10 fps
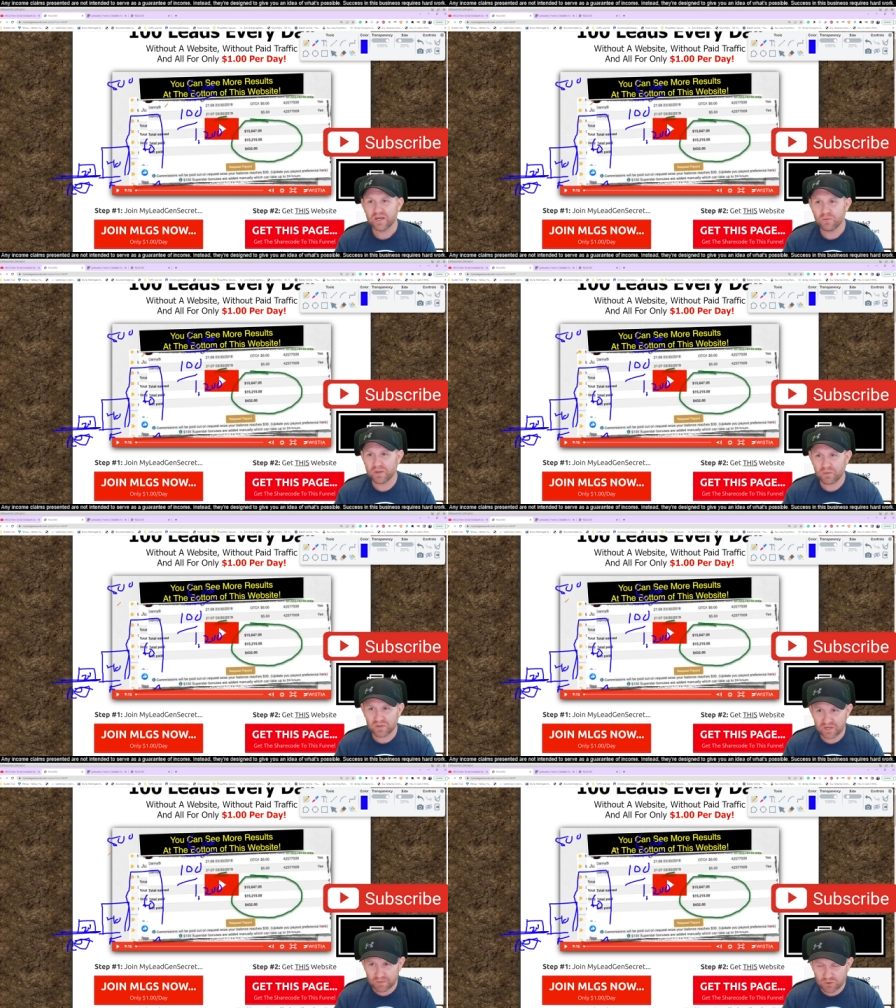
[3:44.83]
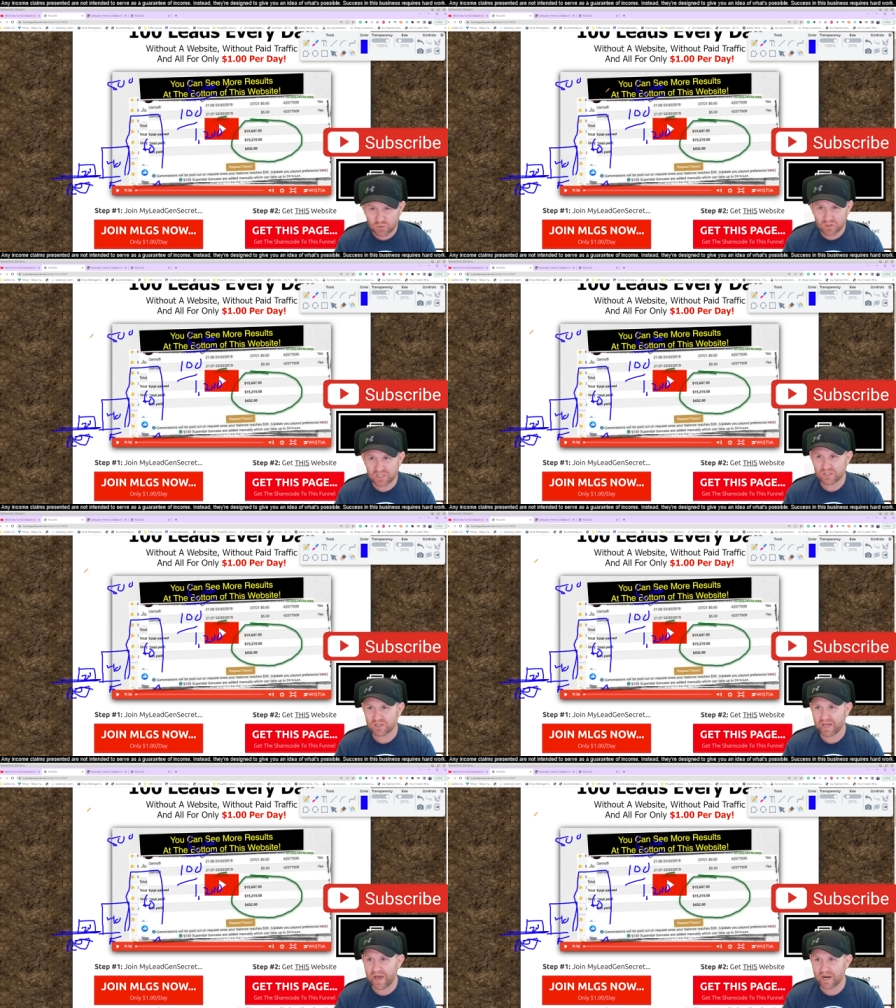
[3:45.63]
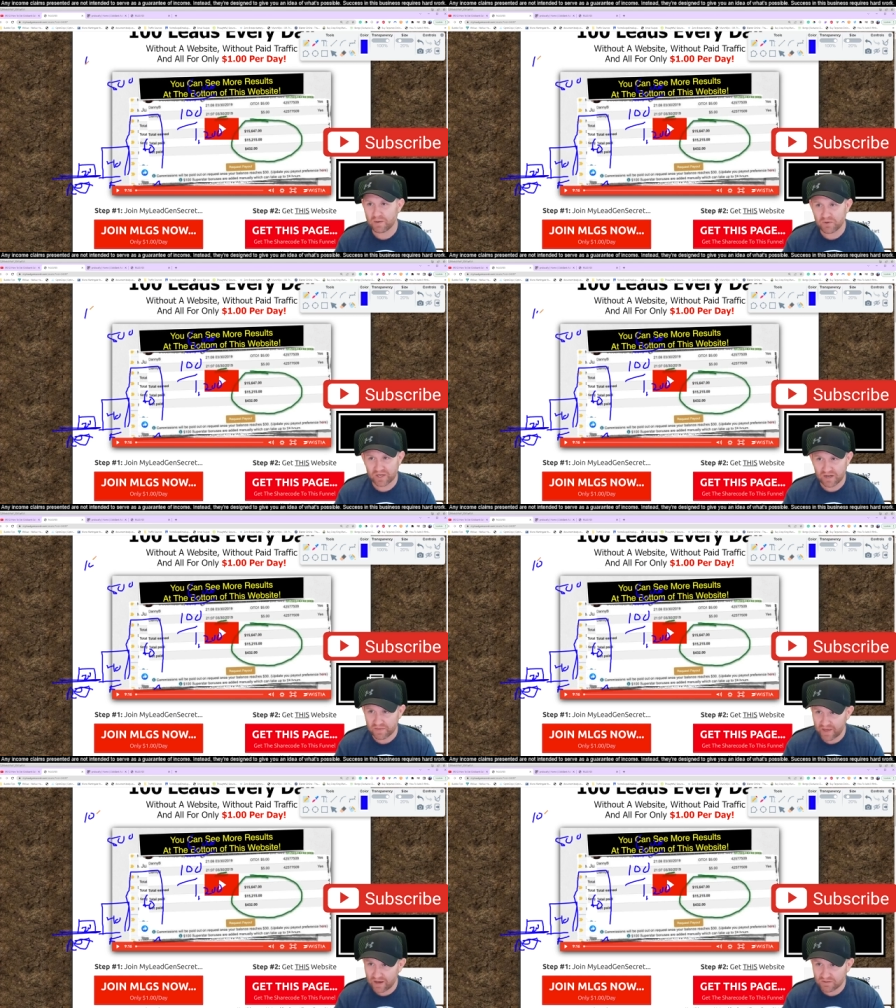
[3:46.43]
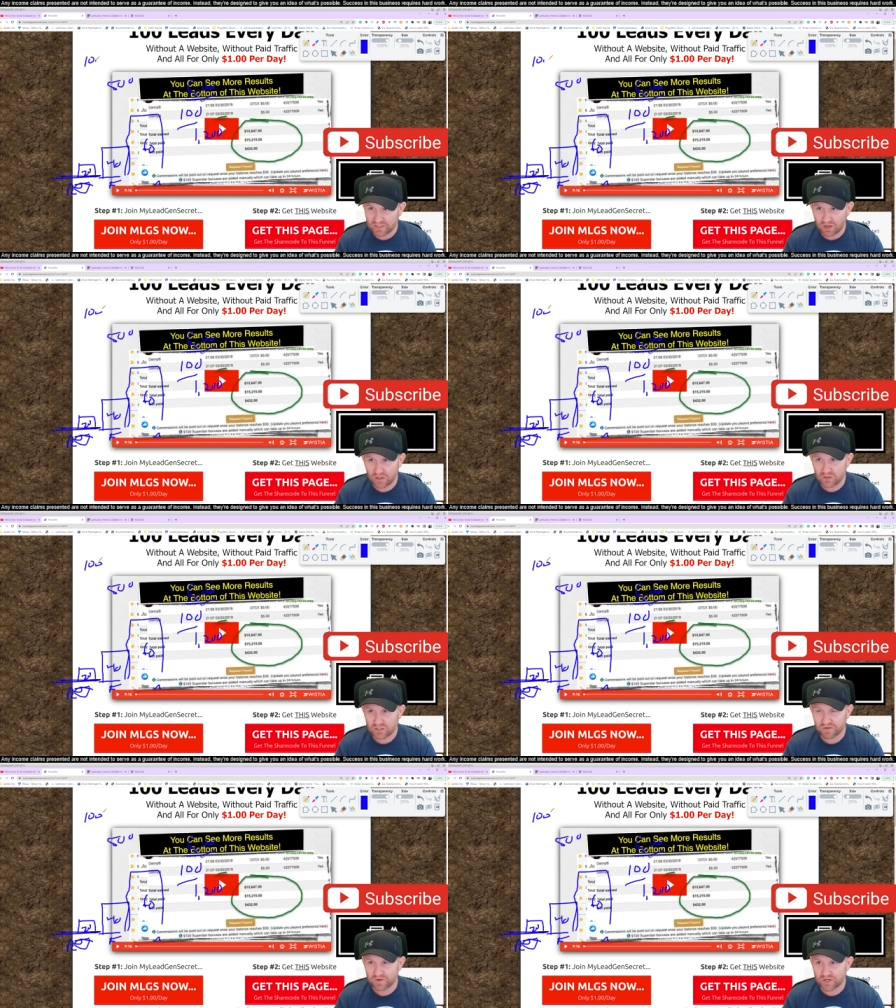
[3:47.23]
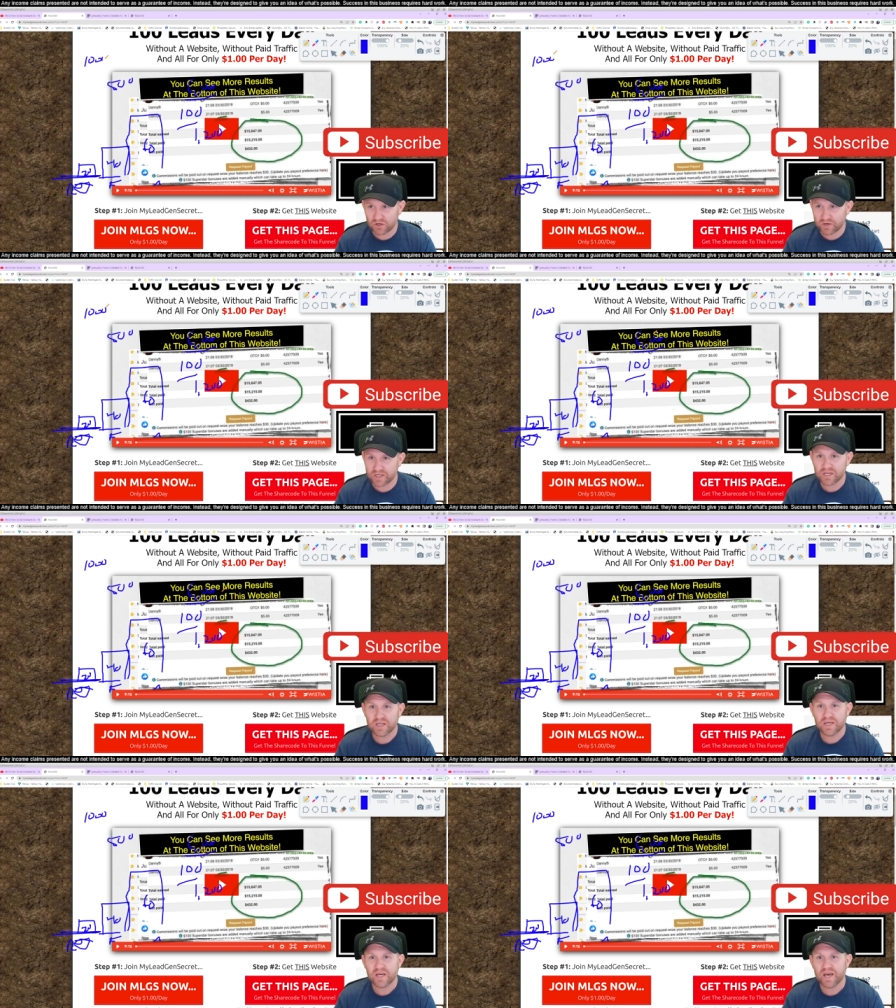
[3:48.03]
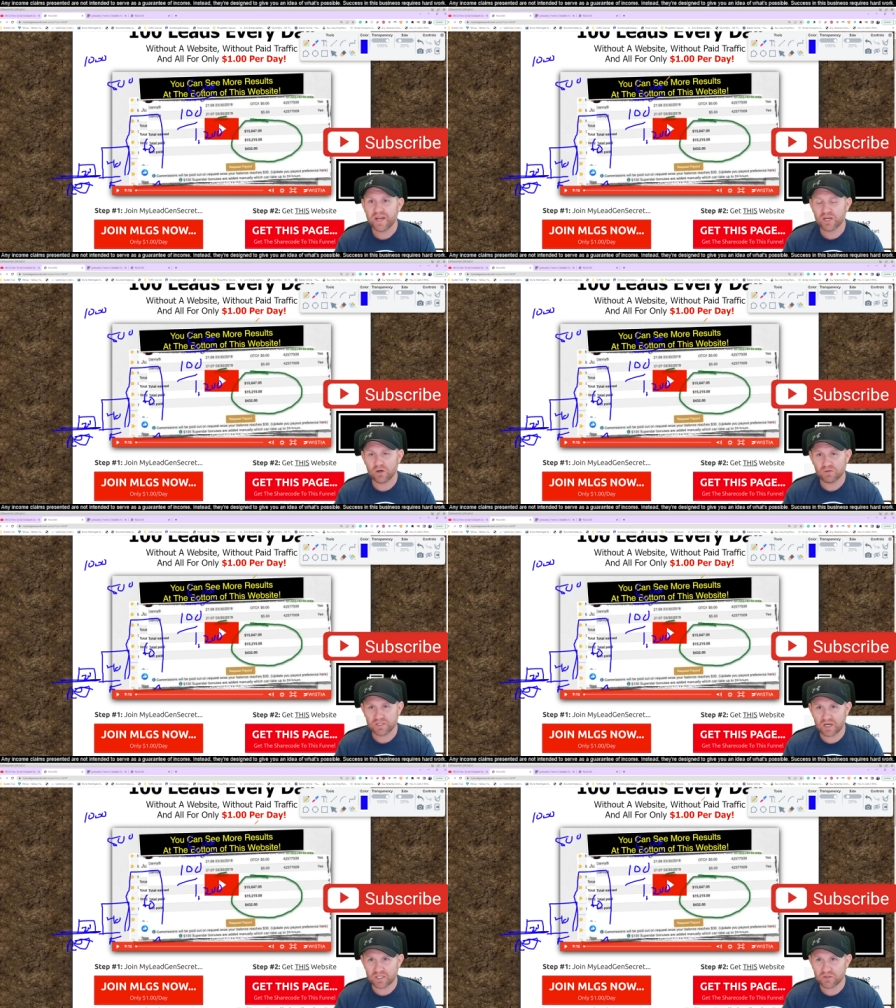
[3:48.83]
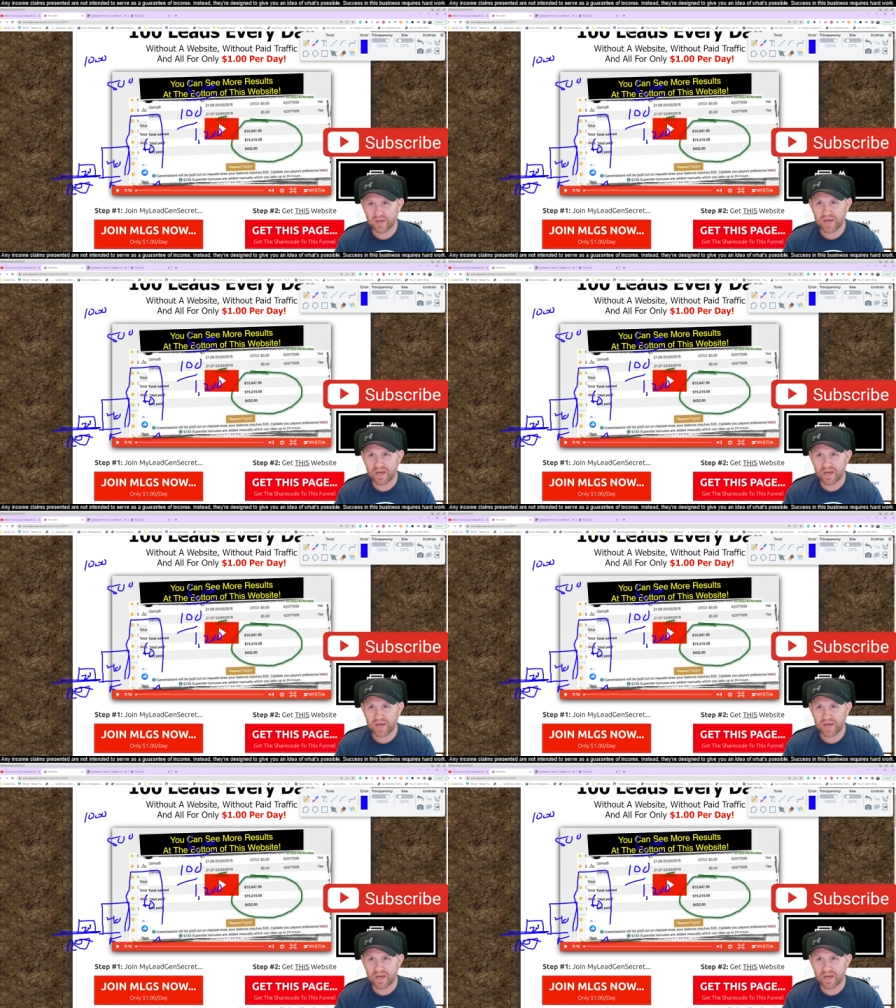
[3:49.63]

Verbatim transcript: When the, when the numbers really start to add up, you get one thousand dollars of recurring, and it goes nuts, okay?